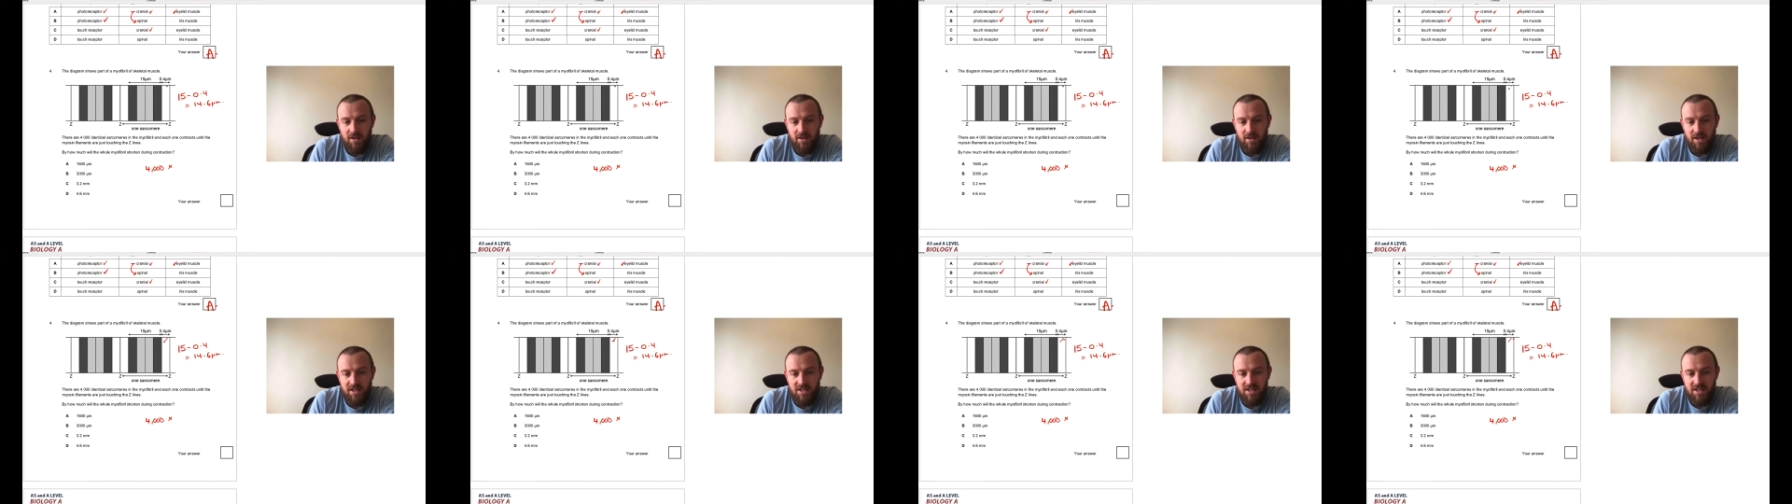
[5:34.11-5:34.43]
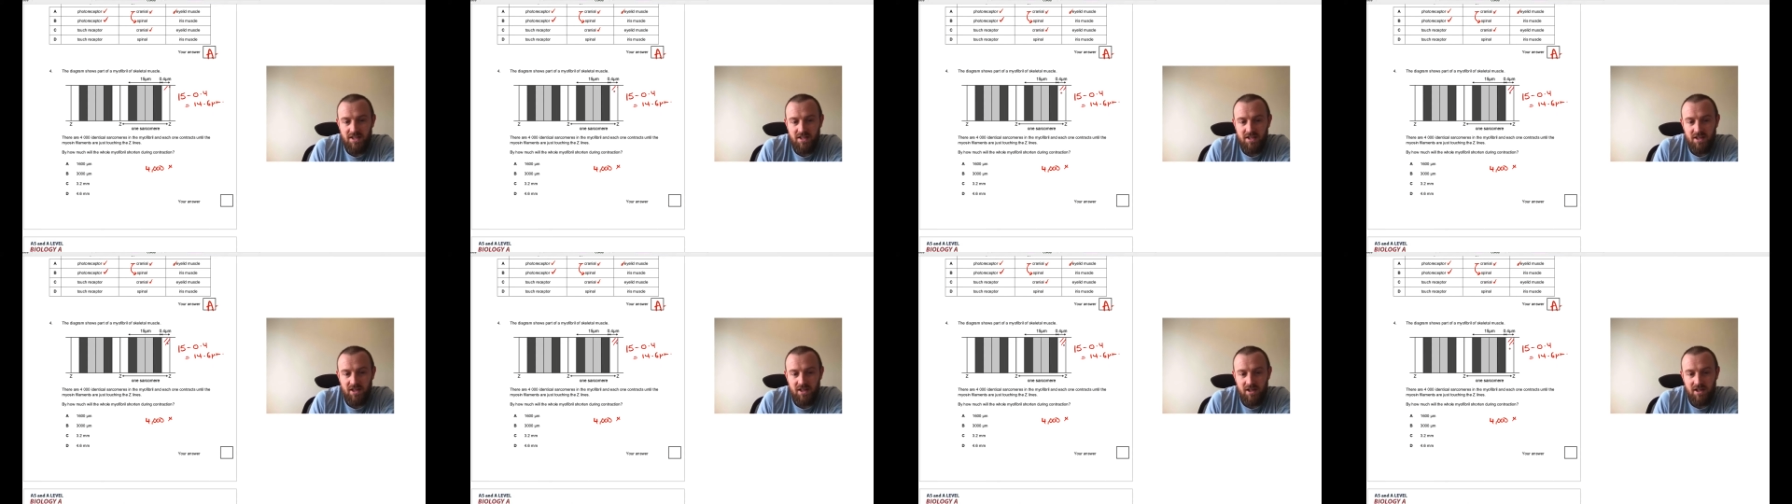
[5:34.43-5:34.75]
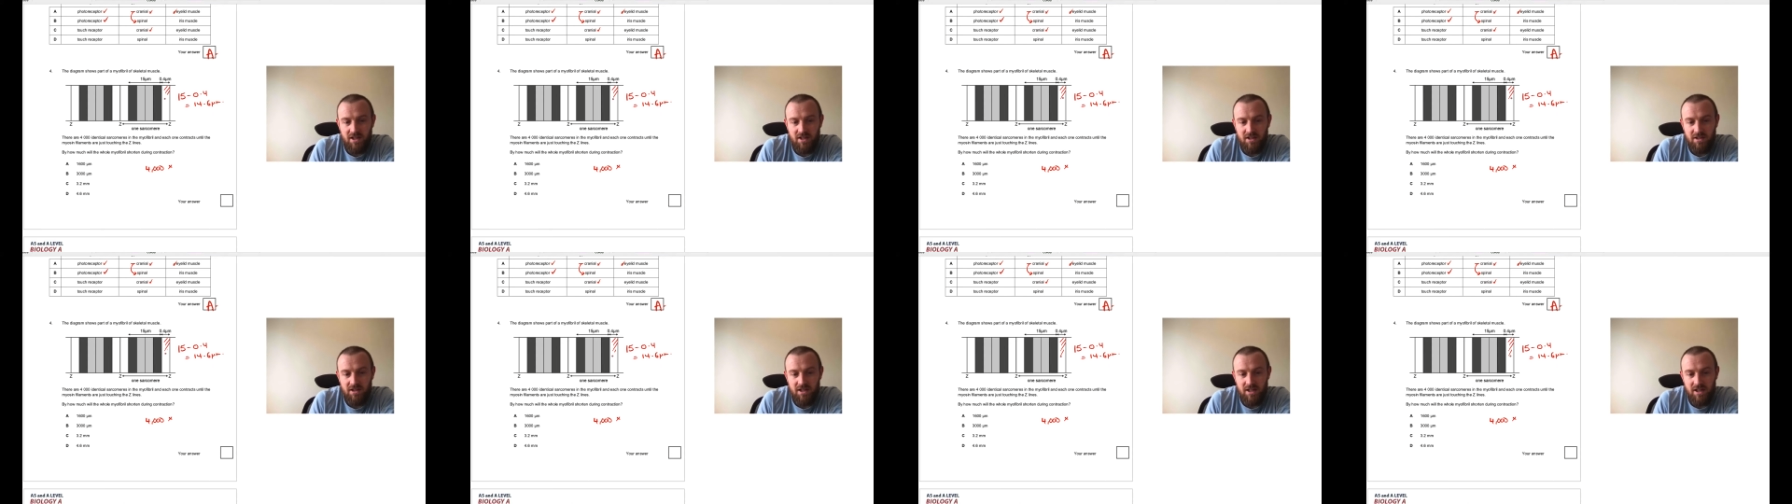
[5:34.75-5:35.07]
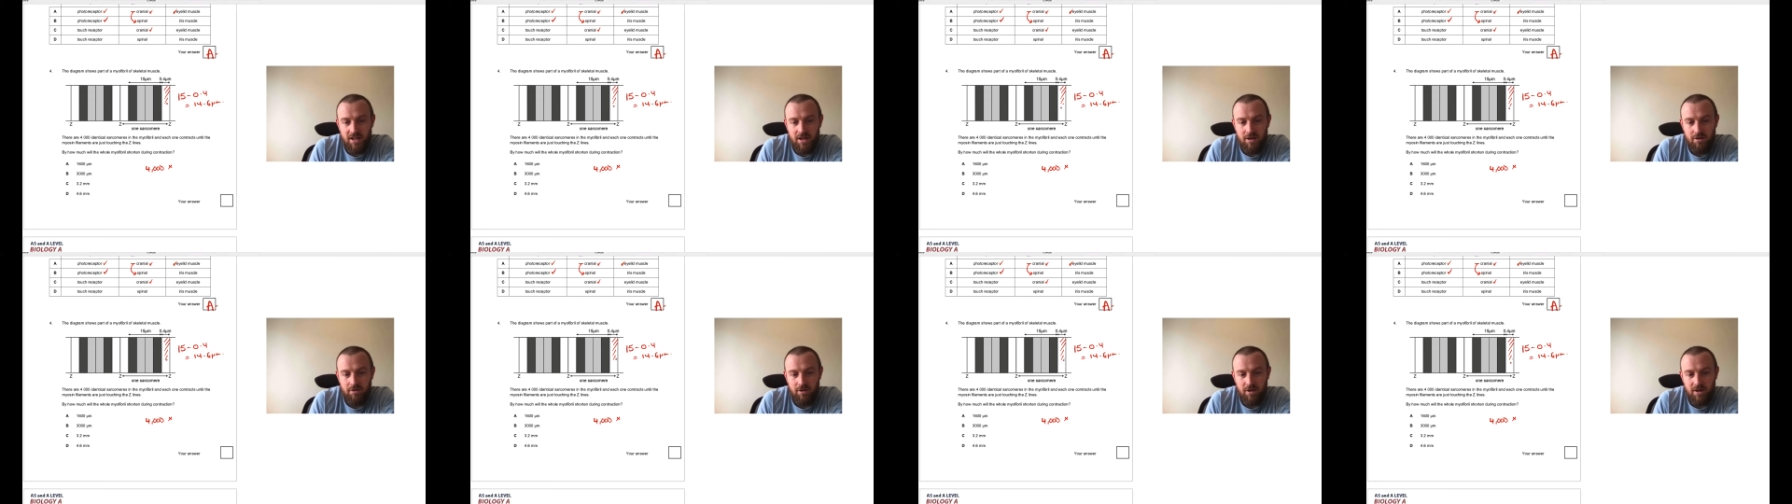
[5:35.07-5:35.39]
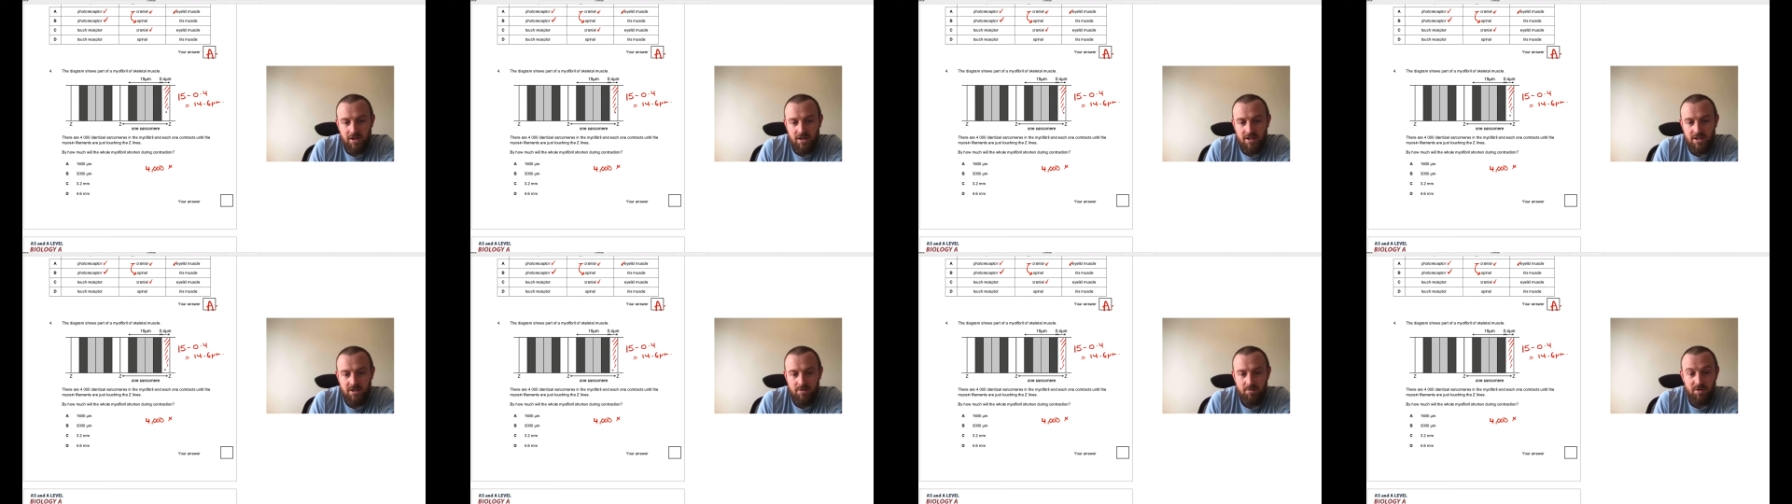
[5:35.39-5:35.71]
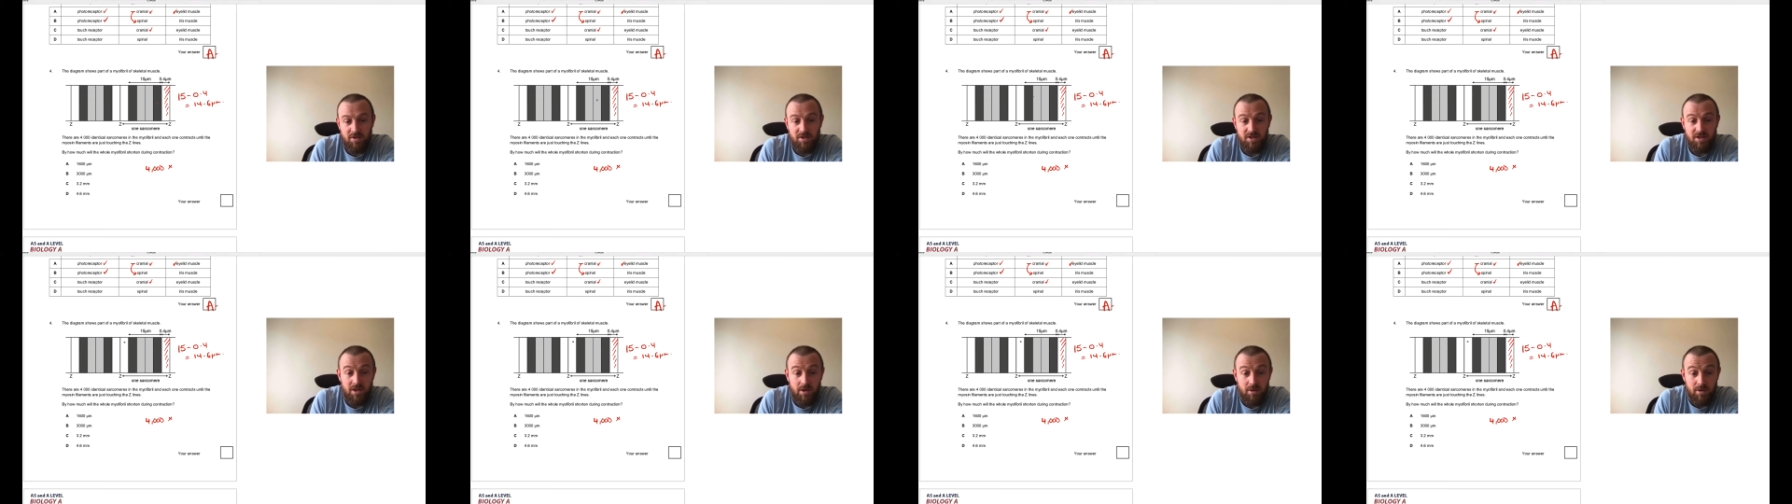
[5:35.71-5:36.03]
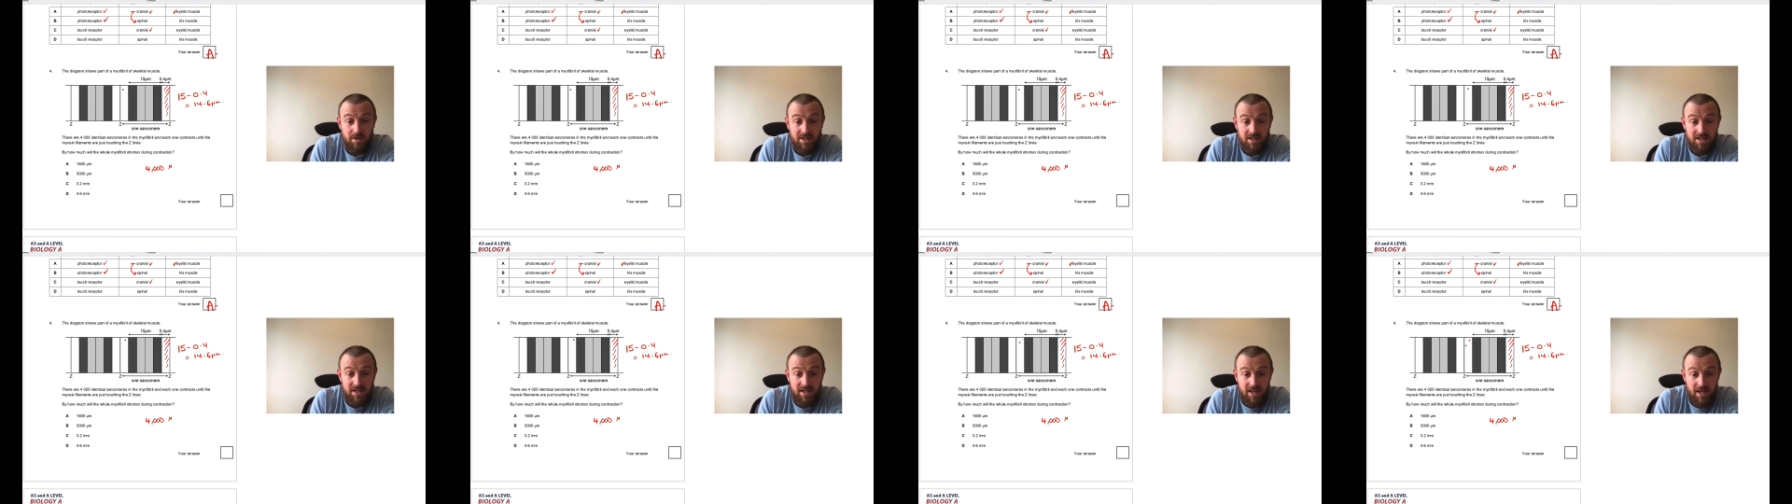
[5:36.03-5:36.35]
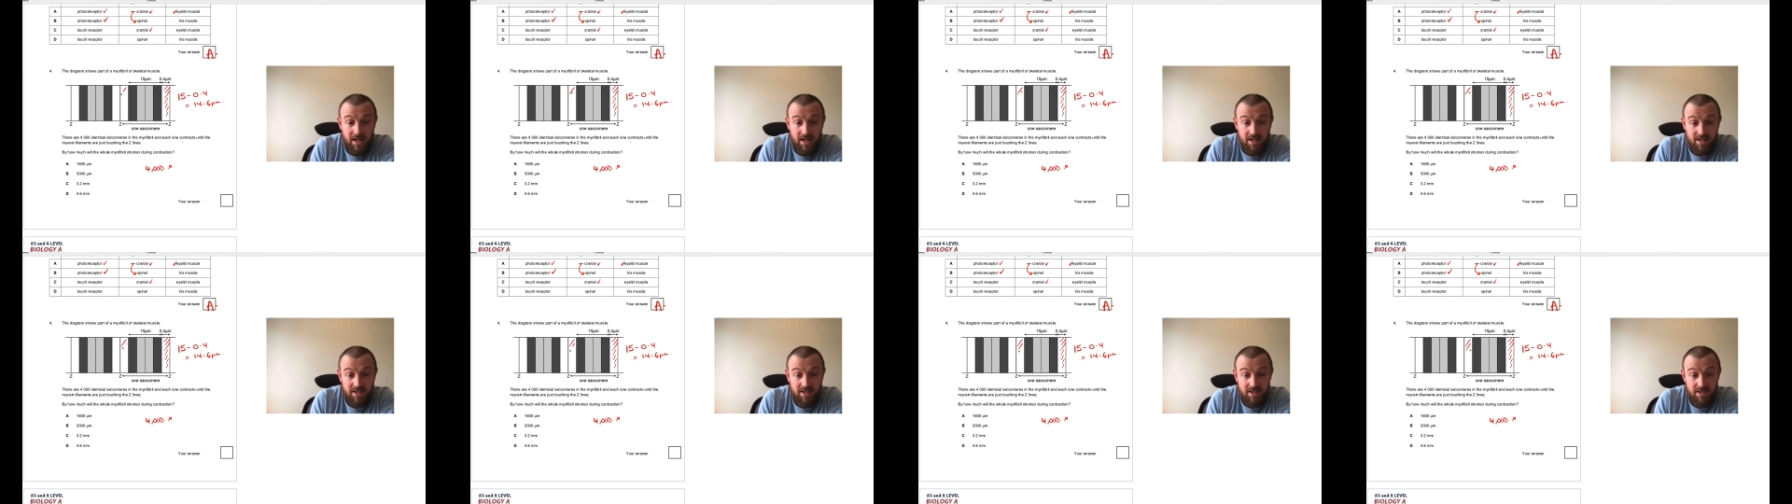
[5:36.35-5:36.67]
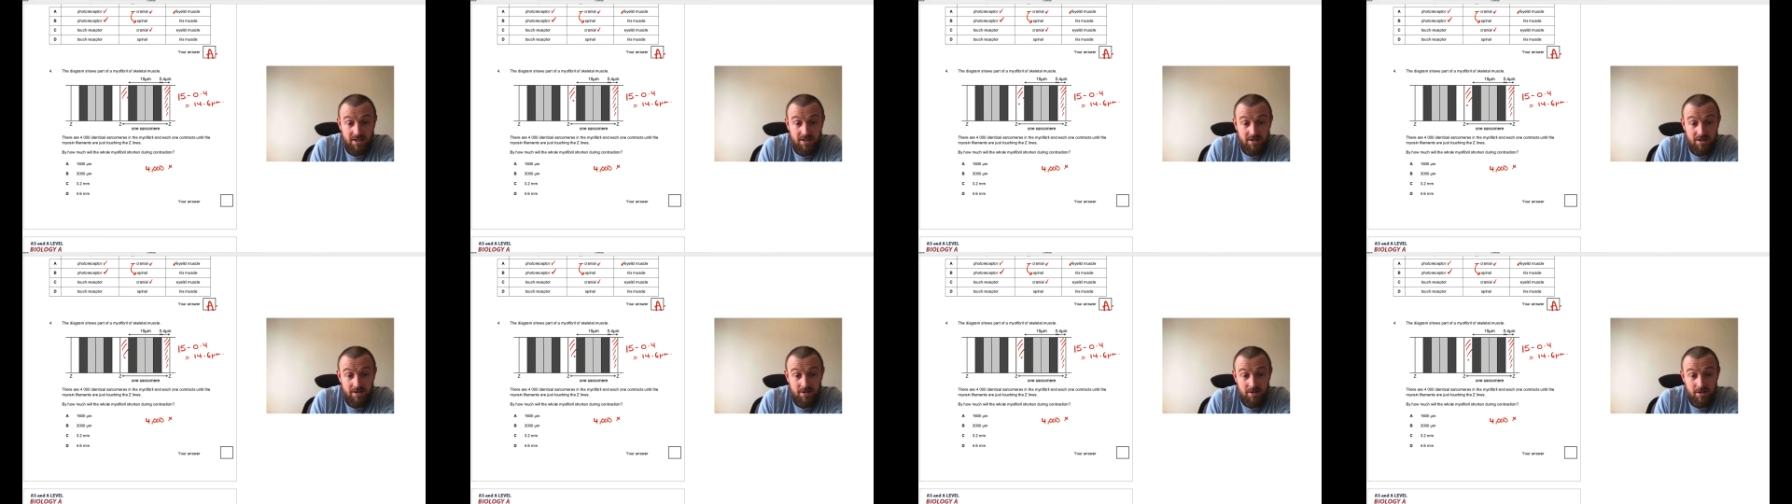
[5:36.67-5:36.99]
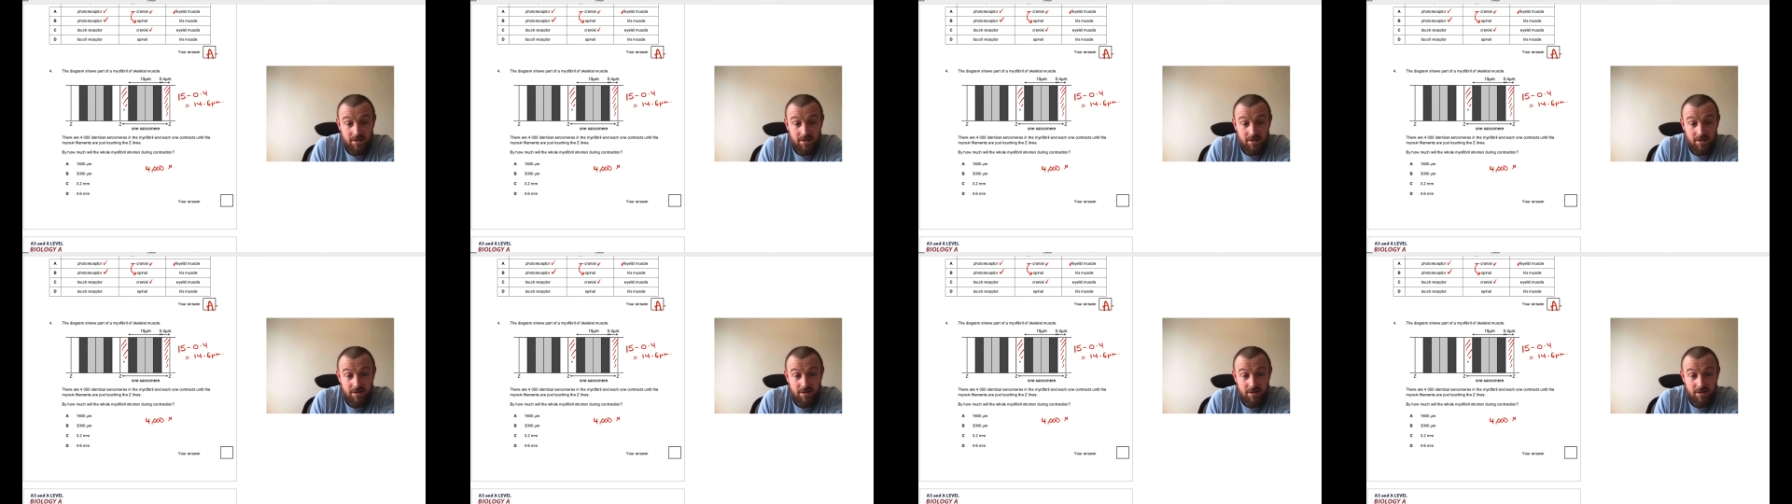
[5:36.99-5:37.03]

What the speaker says: This is going to decrease, but so is this.